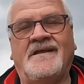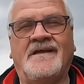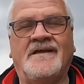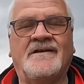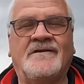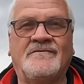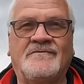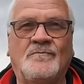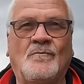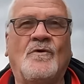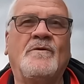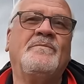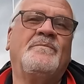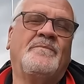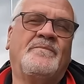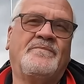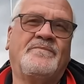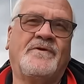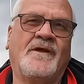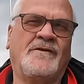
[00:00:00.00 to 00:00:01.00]
They are
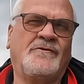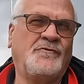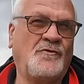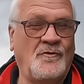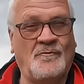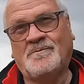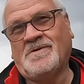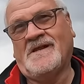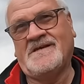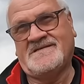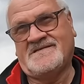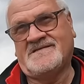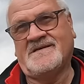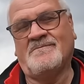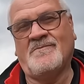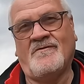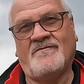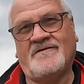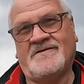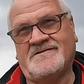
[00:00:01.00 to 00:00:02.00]
two places
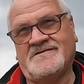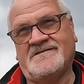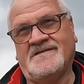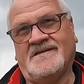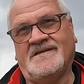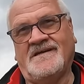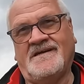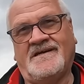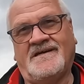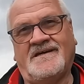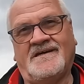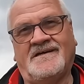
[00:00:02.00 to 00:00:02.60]
above us in the league.